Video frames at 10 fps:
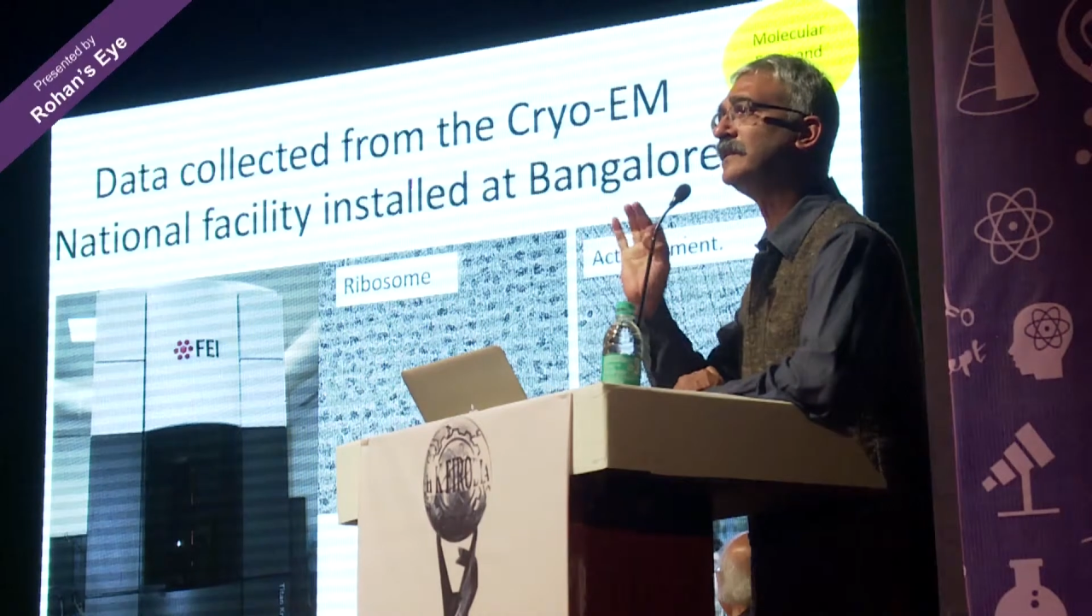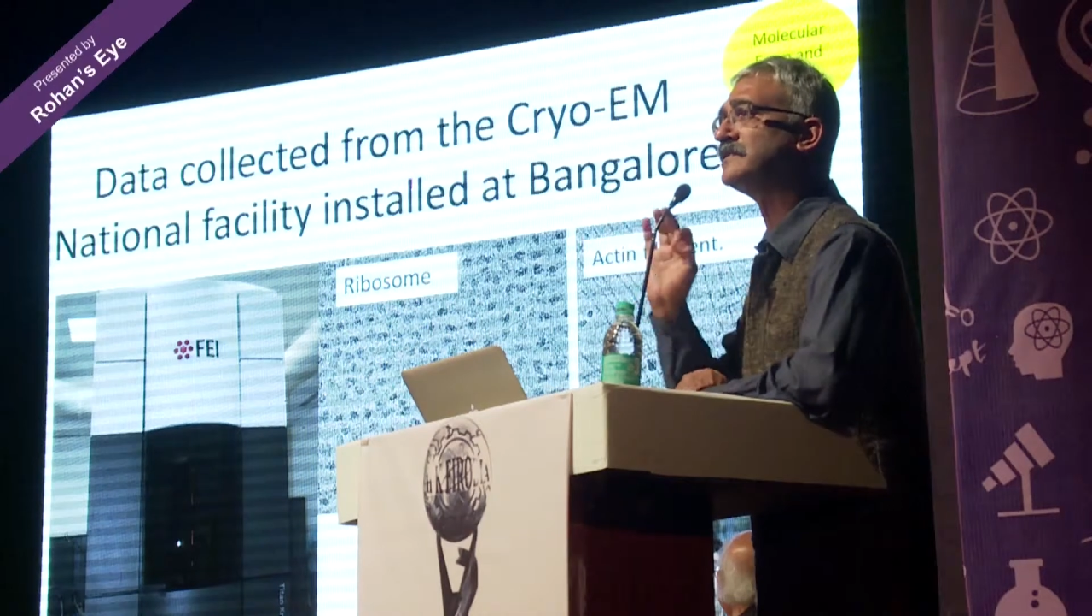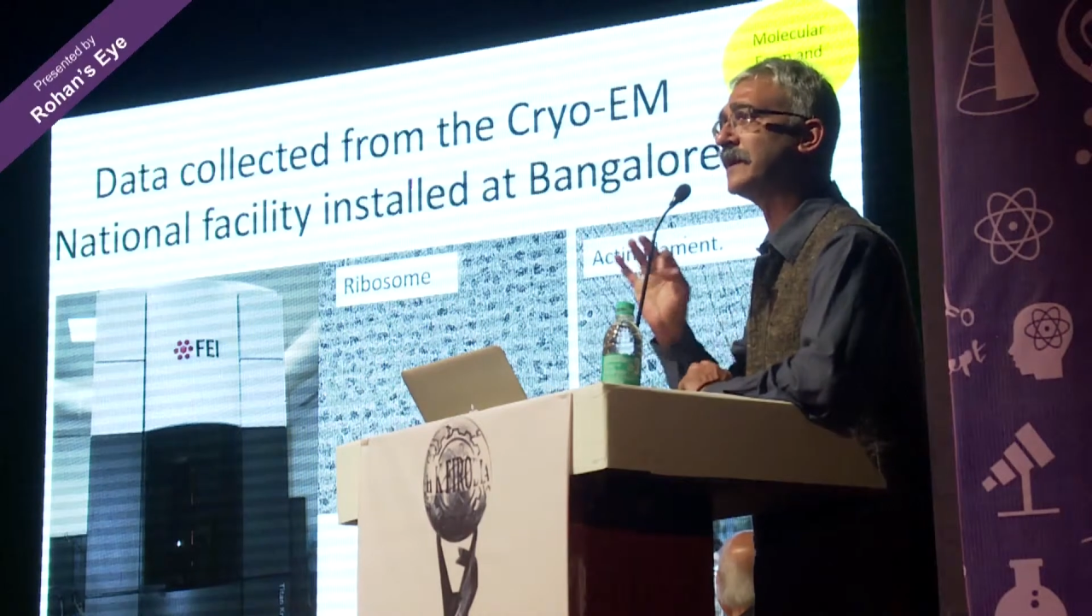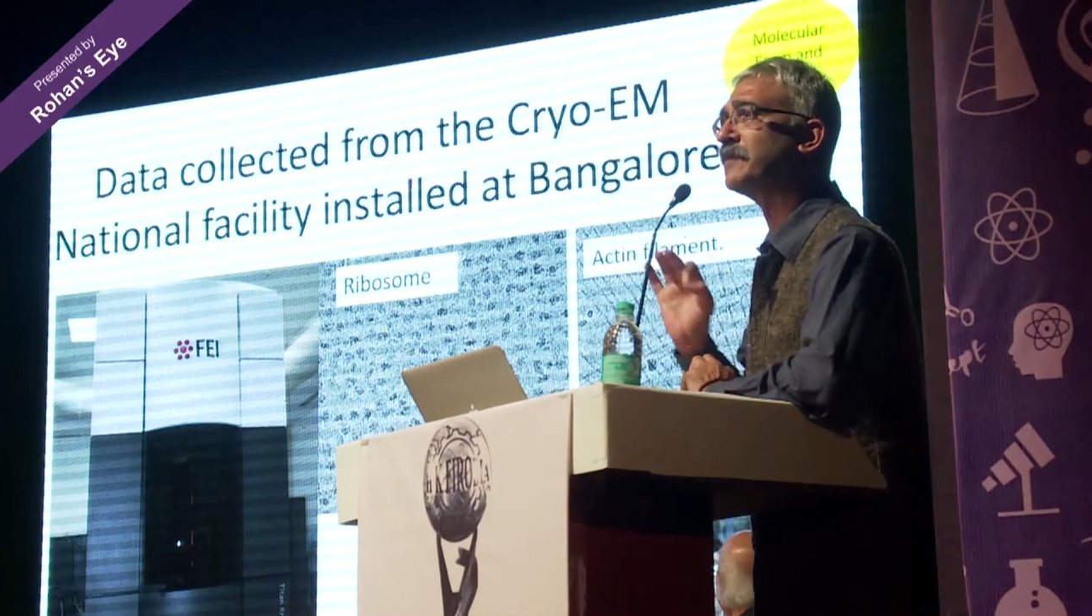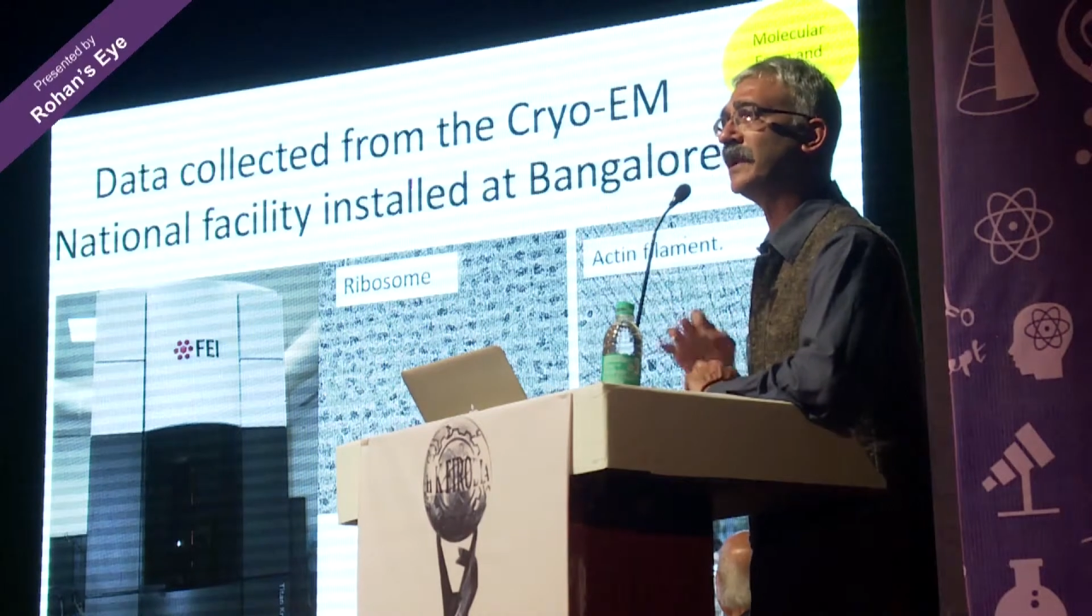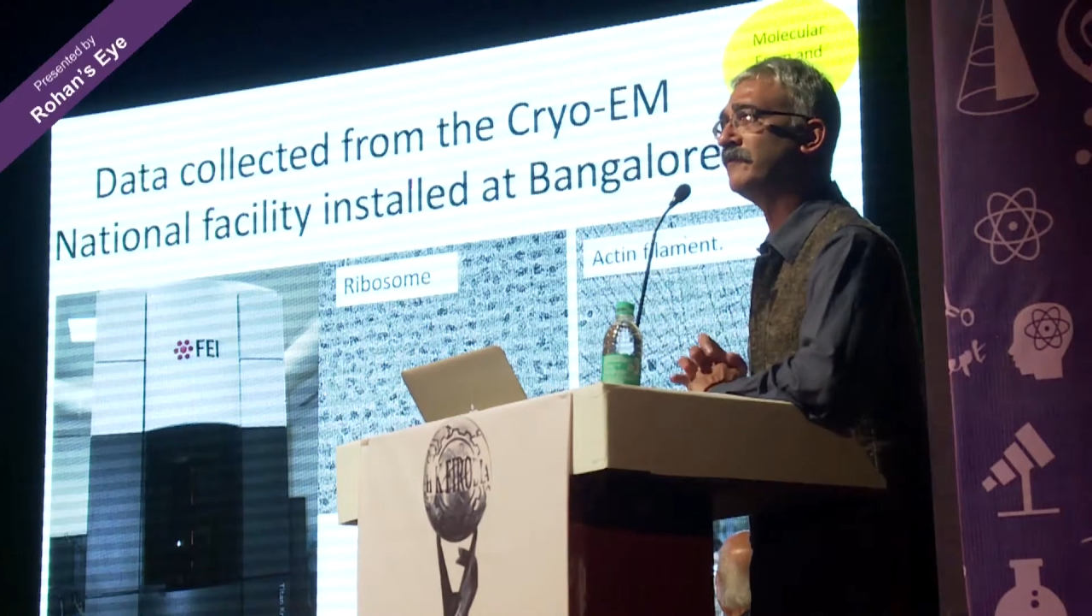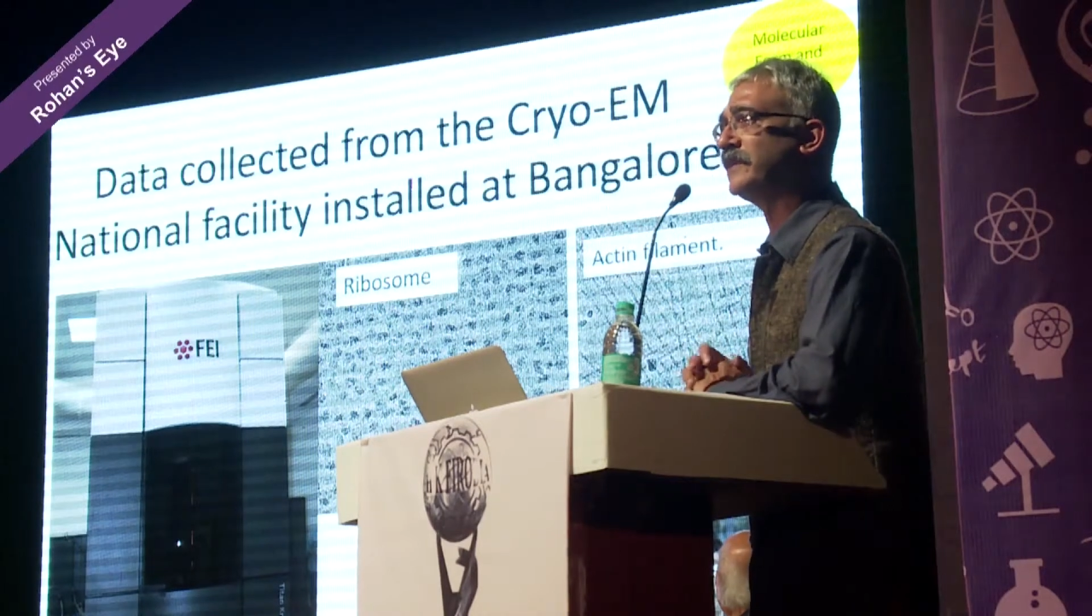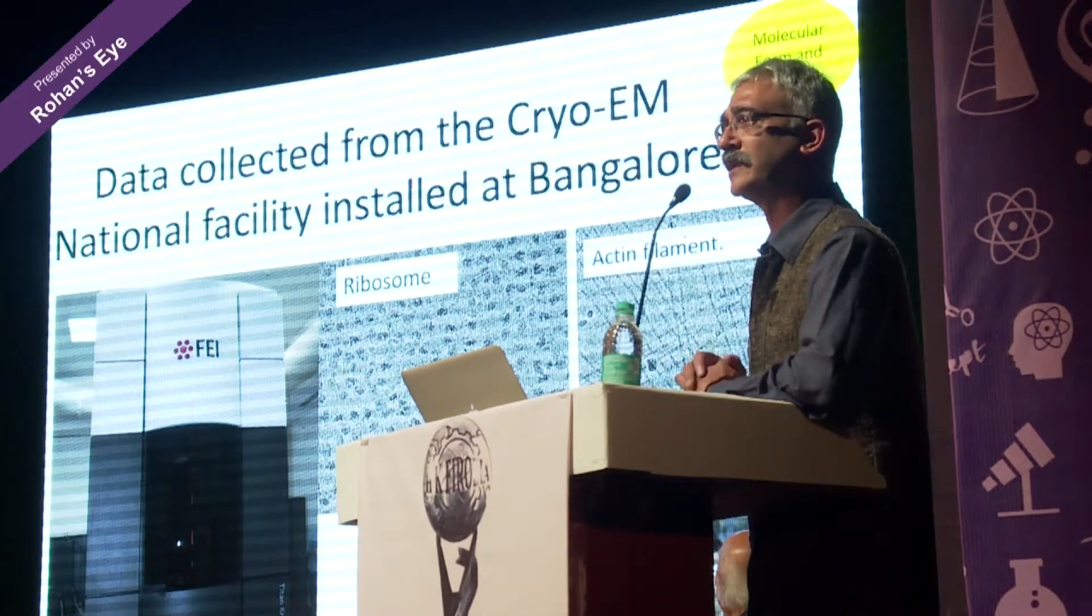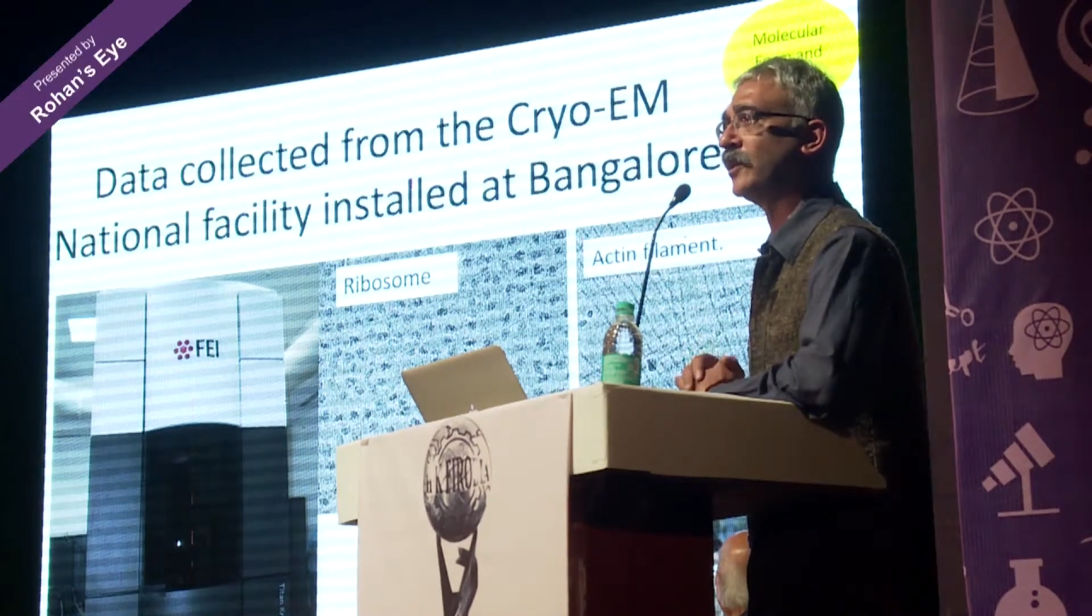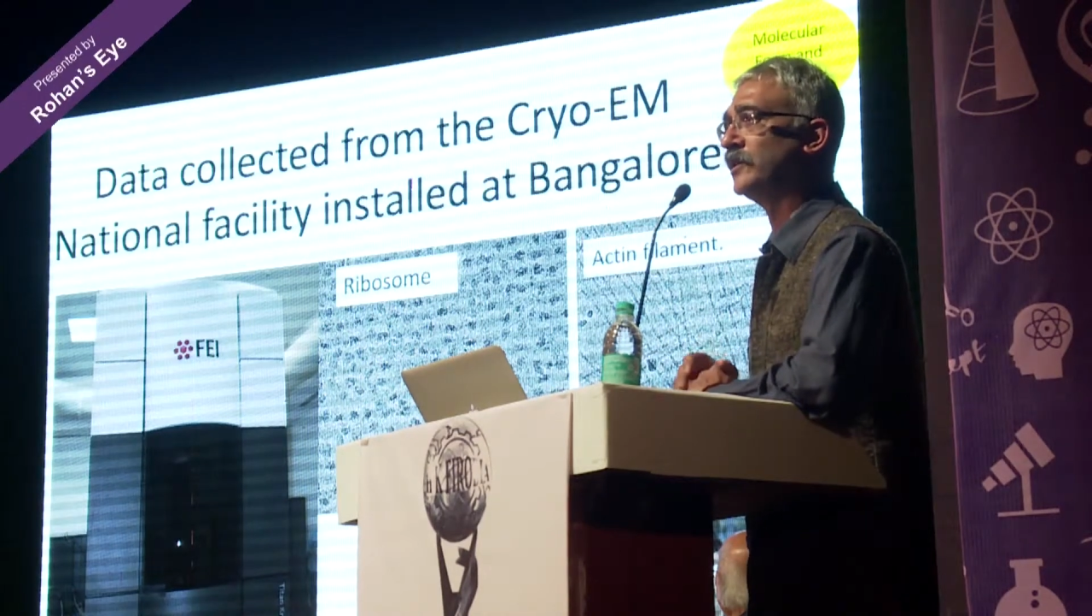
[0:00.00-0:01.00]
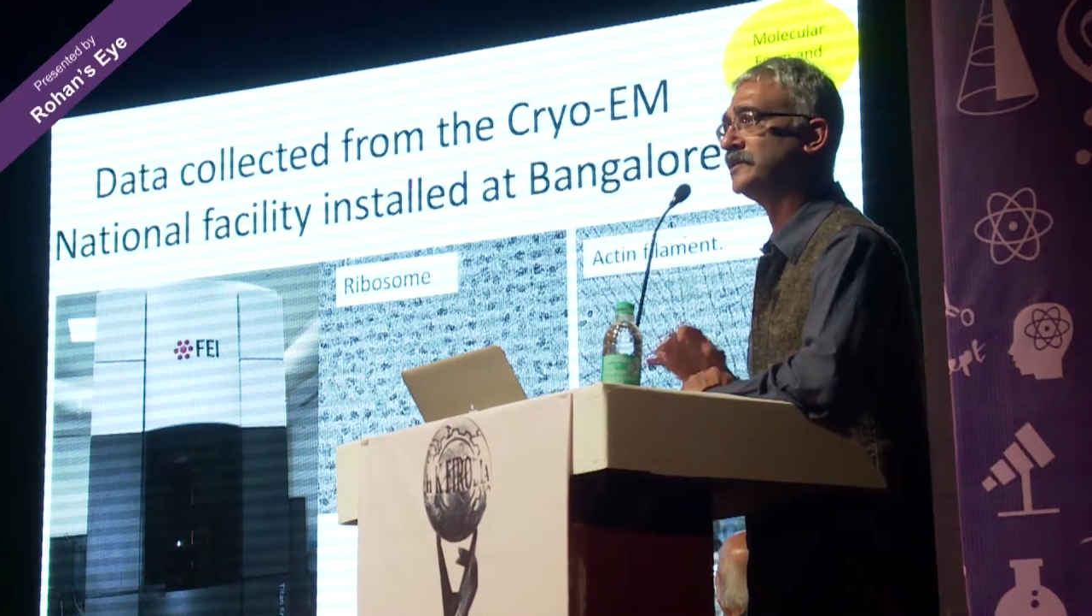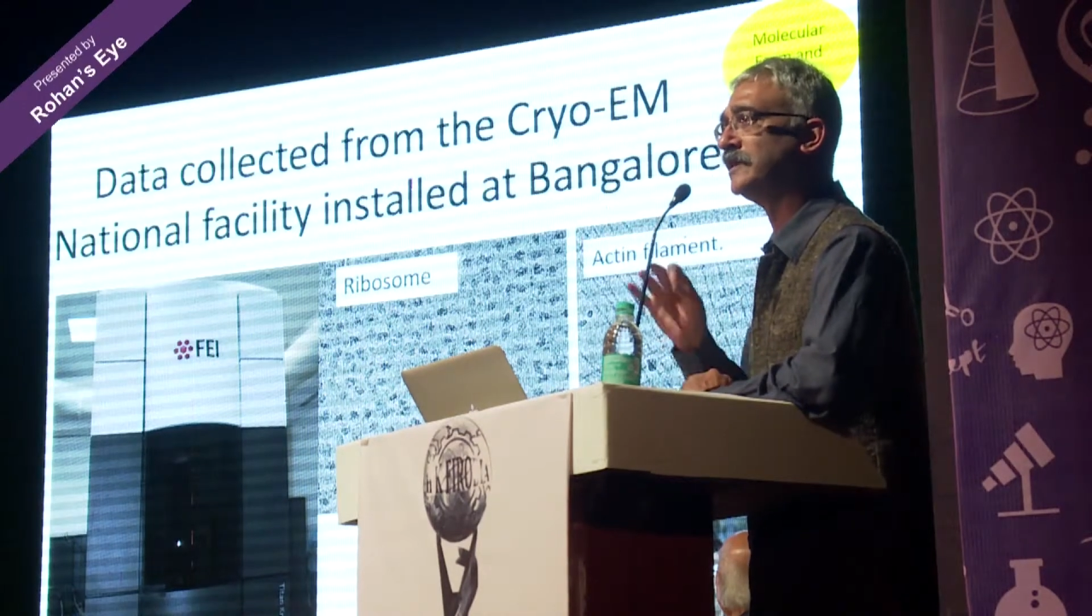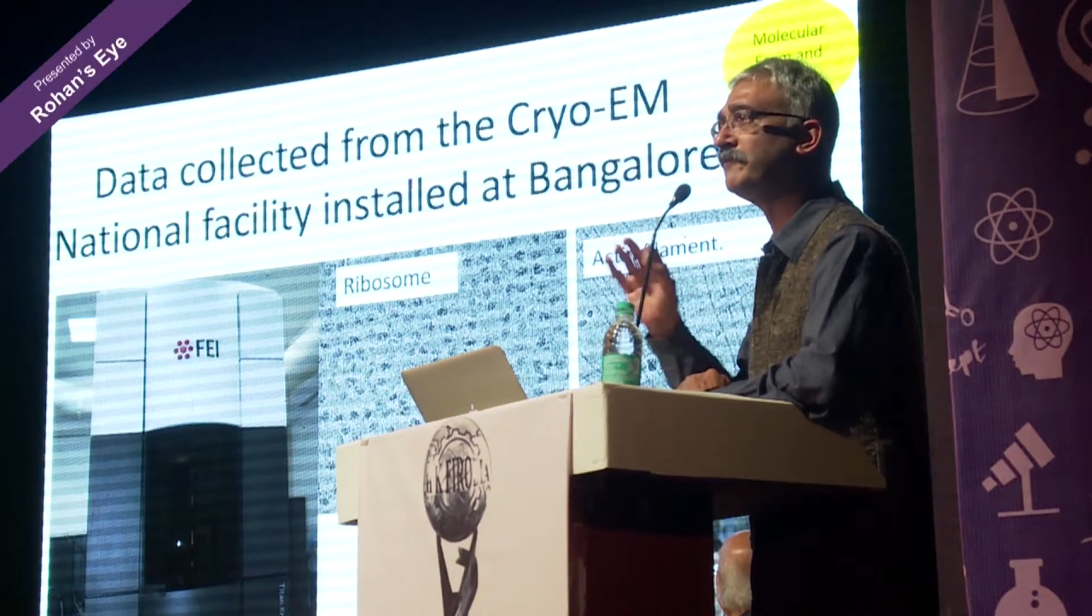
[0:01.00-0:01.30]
the same kind of technology